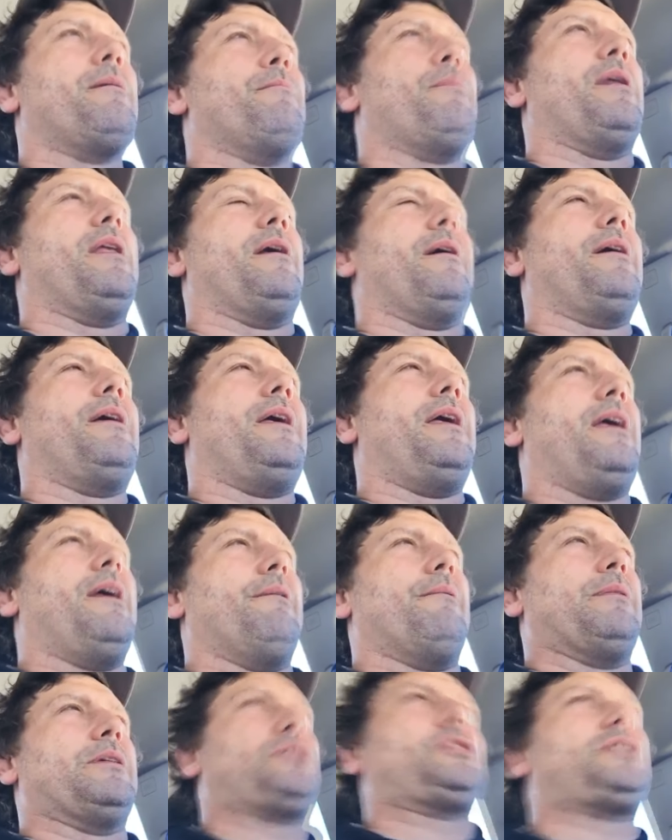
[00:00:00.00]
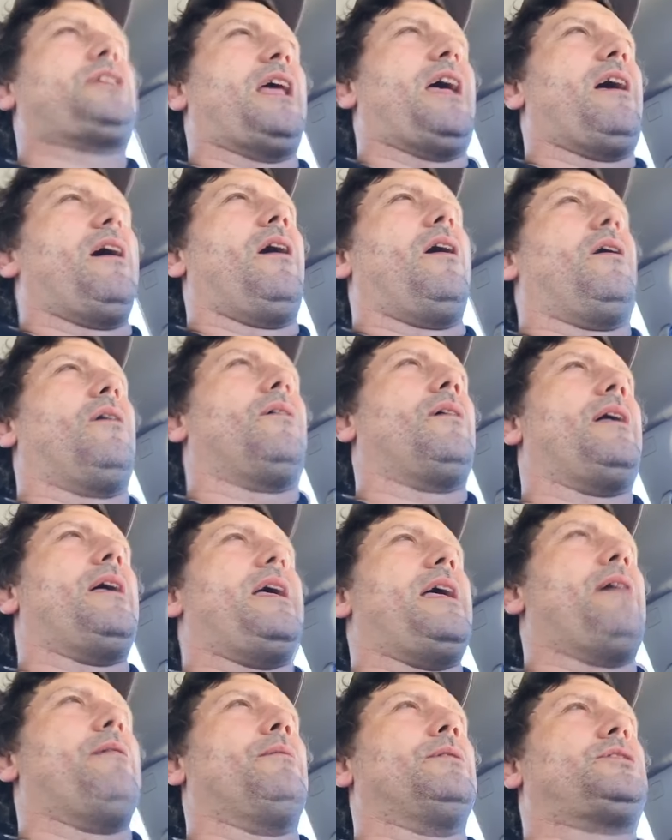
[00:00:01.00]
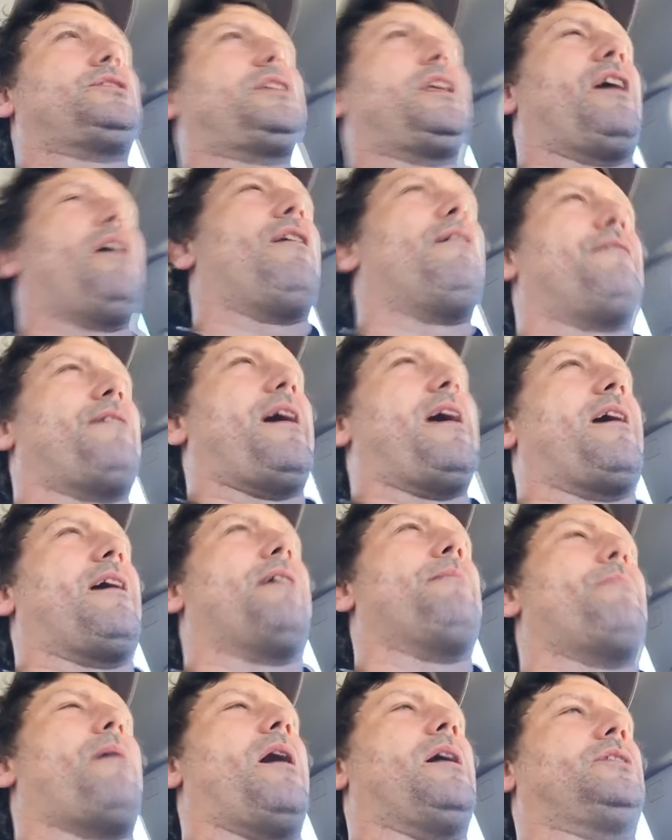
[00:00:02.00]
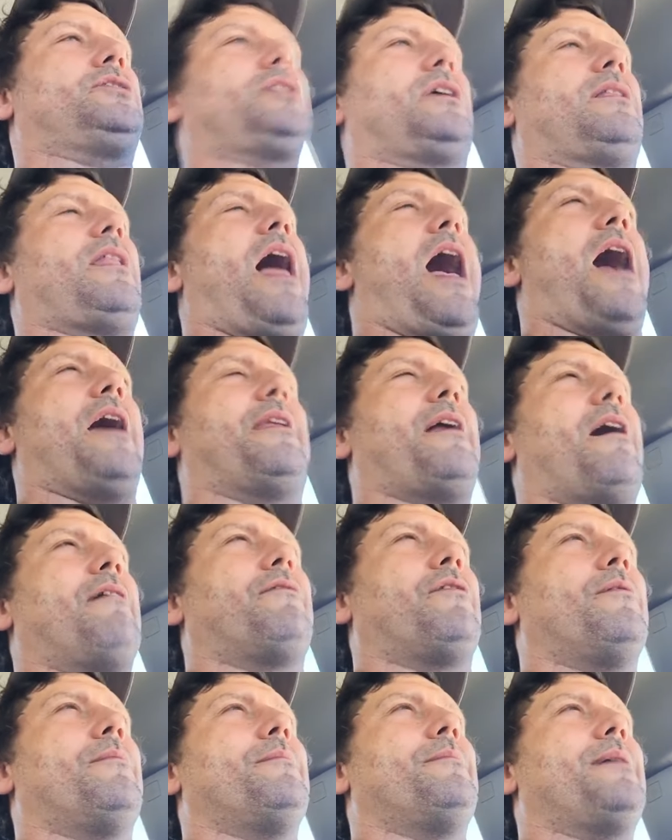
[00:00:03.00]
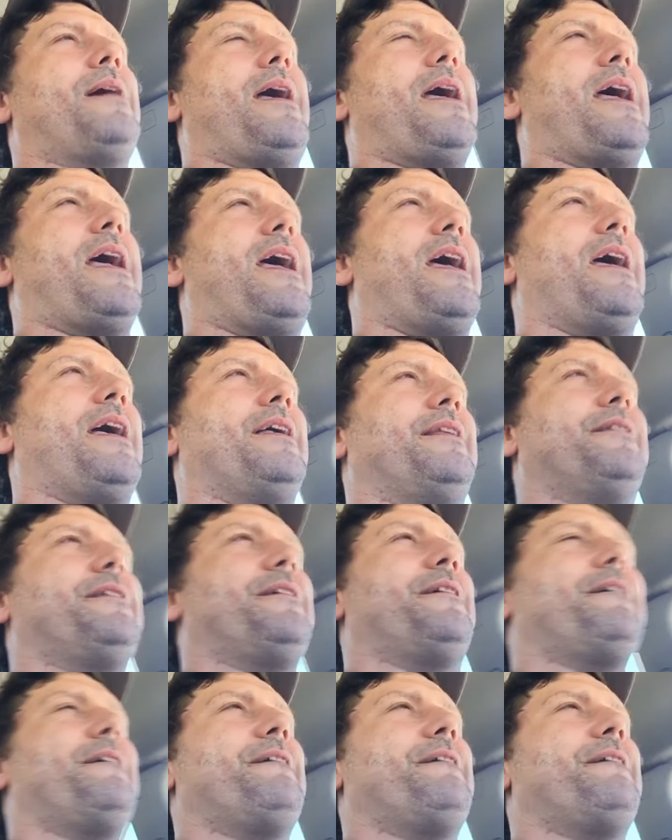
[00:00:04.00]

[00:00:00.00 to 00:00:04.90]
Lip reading: But it was still very much a lot of them. And